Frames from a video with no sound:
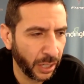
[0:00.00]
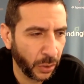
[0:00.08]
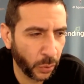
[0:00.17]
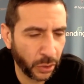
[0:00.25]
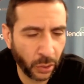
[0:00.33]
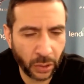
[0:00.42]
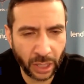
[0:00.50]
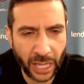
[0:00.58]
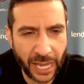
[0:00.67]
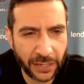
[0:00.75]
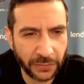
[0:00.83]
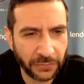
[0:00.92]
We're doing a
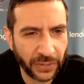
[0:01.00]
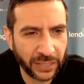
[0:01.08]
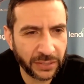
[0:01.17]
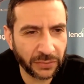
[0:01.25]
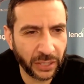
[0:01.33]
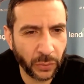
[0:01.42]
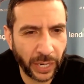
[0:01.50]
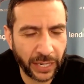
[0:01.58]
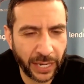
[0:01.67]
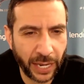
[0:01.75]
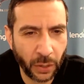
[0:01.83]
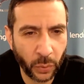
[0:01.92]
lot defensively right
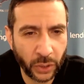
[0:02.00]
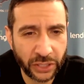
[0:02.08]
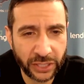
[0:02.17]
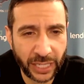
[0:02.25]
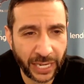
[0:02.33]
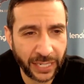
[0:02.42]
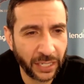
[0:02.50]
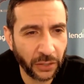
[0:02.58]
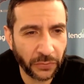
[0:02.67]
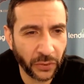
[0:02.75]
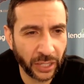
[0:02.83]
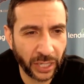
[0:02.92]
now, which isn't ideal
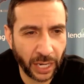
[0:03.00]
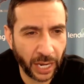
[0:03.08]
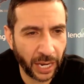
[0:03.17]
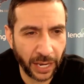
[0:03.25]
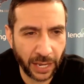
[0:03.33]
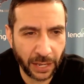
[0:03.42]
for a young guy.